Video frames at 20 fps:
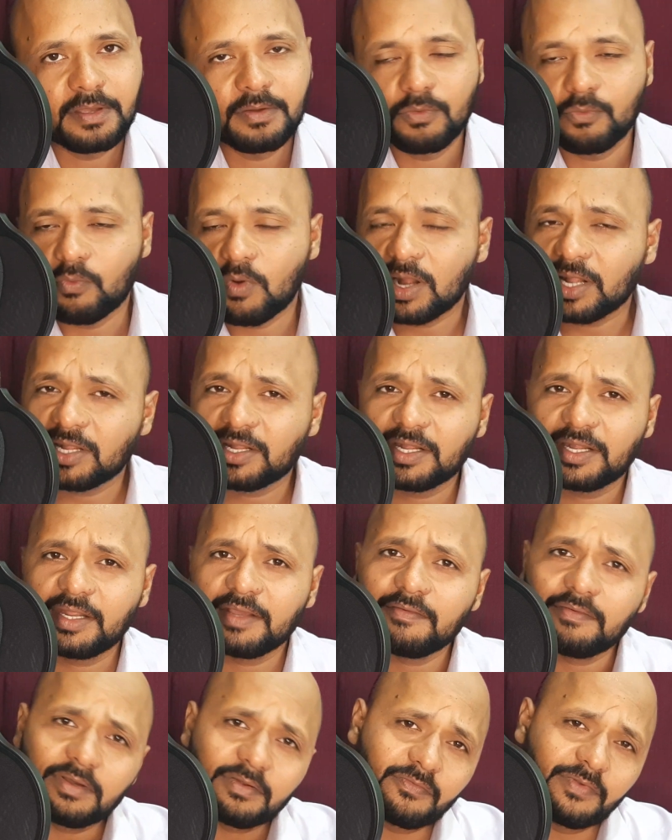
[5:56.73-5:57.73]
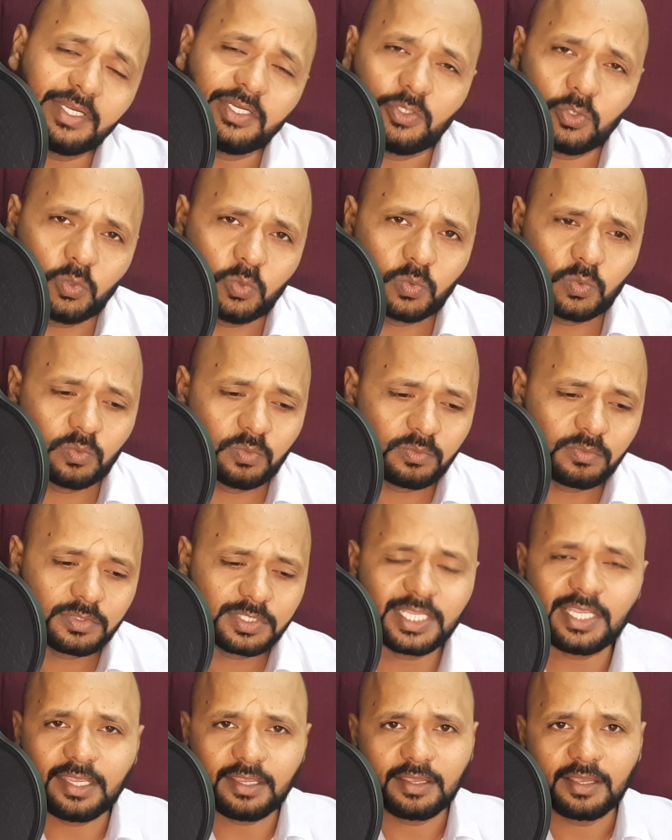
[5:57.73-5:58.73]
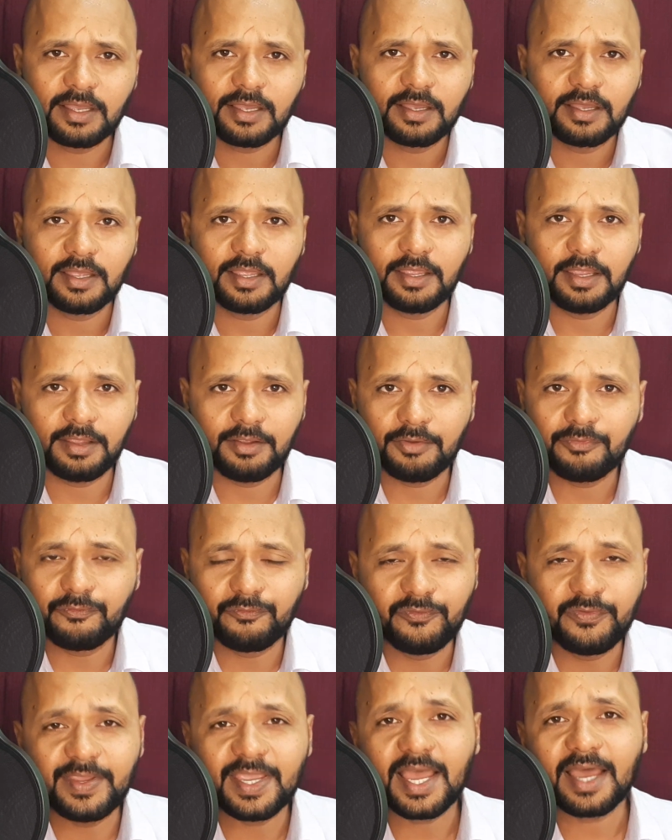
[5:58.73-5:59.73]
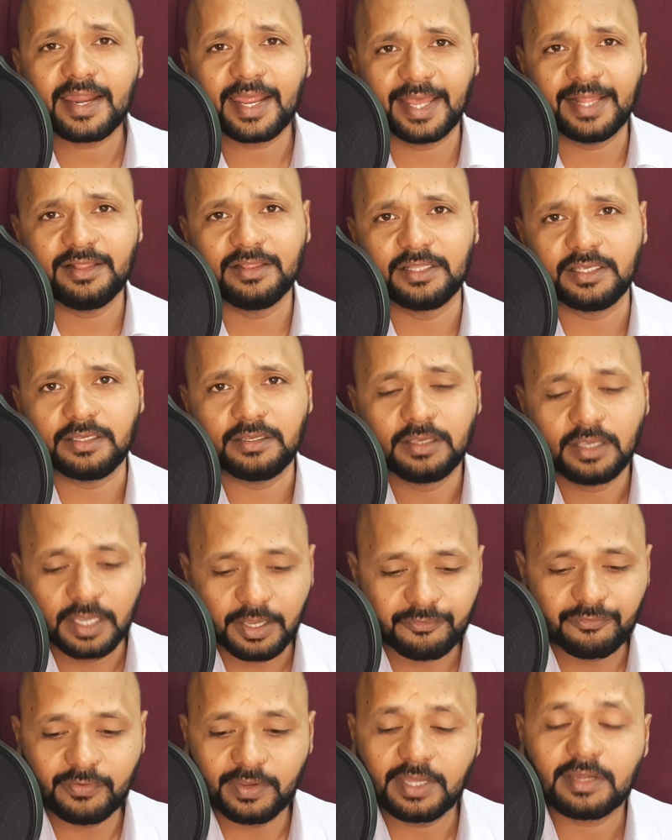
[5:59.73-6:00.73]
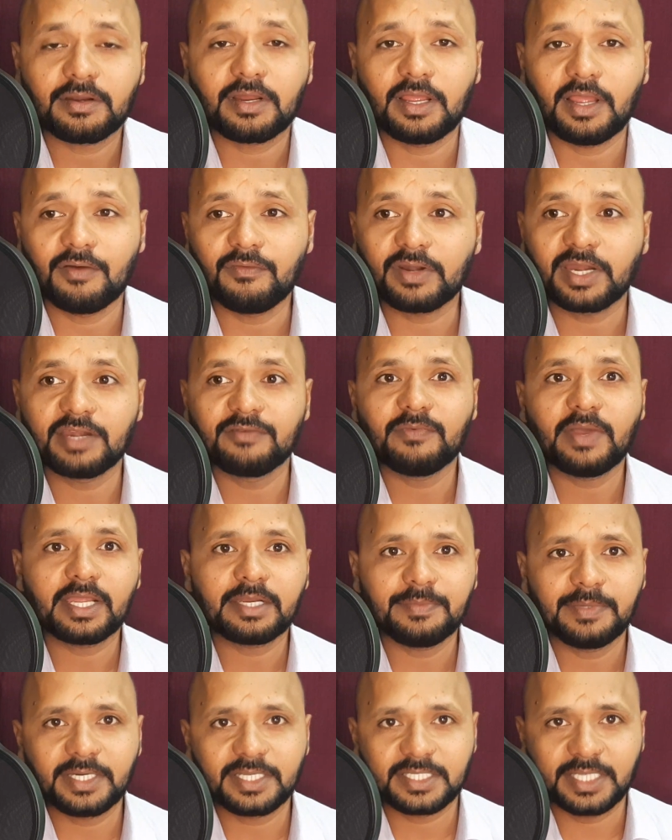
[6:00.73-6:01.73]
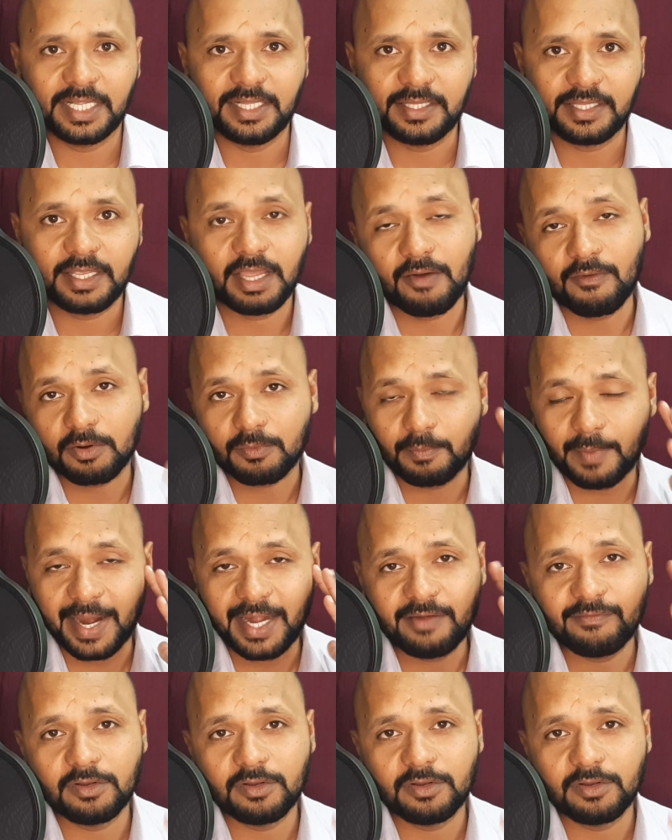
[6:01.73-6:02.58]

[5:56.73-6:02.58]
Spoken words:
Whatever we do, see, if we are healthy, if our environment is healthy, our mind